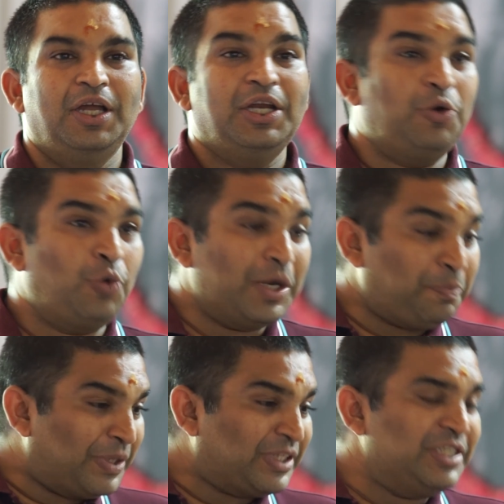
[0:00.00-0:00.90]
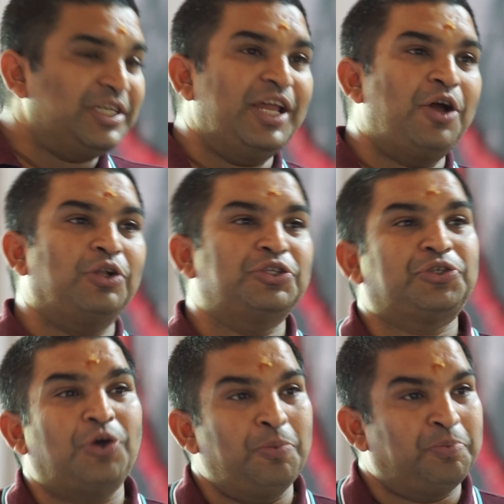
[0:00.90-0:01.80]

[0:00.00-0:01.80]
Now, what Patanjali also